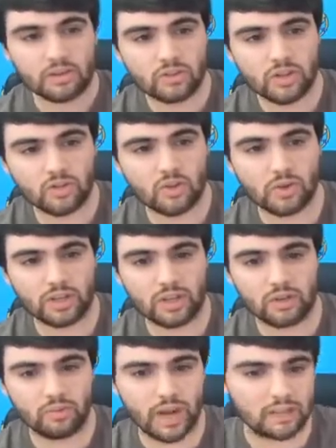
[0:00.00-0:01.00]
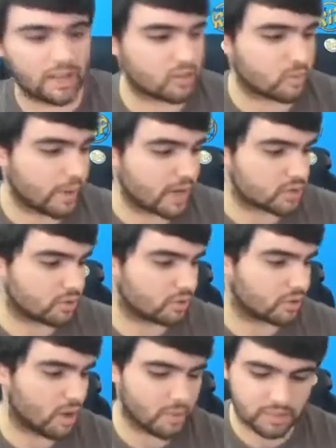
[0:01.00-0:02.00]
just tuning in, Red Light Special,
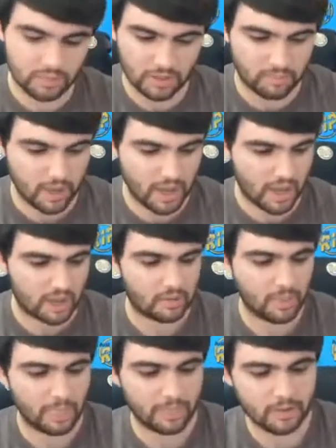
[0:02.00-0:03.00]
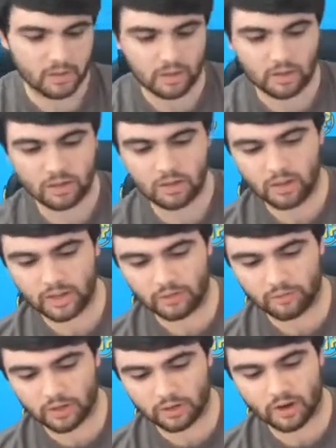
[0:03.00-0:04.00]
going to McMahon, looking
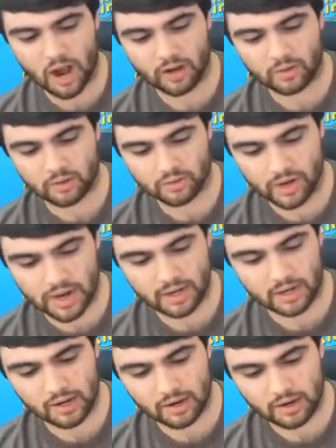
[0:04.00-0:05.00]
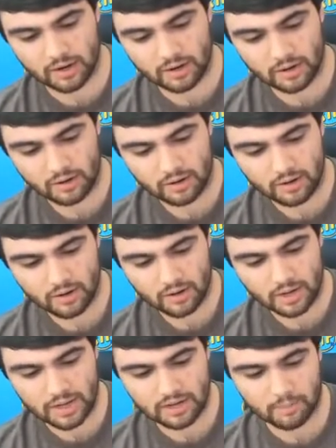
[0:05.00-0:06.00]
for the Chronicles right here
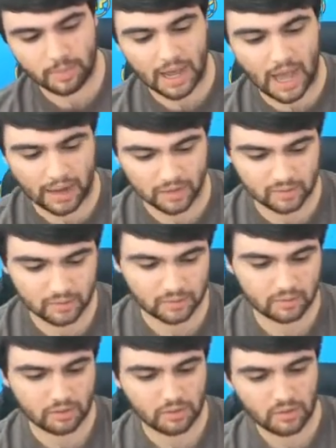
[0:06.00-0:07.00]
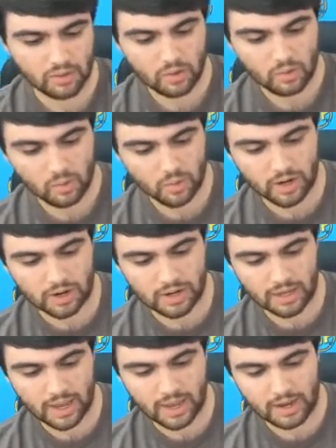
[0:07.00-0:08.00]
in the box. We're going to
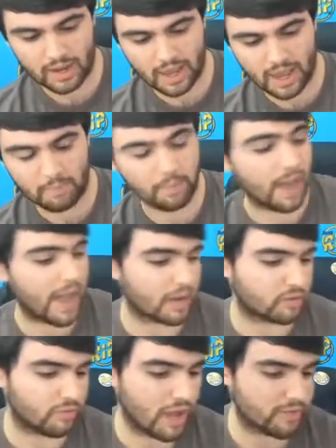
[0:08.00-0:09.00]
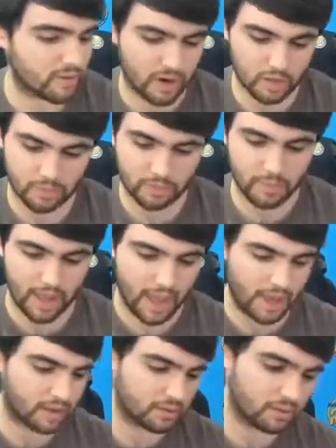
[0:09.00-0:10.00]
get eight packs, five cards per
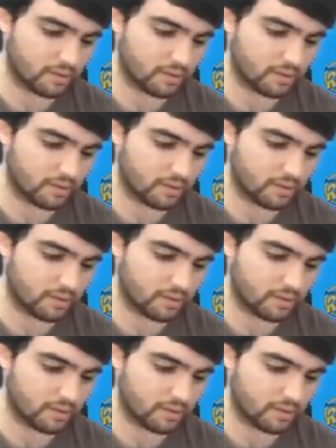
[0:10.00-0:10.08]
pack.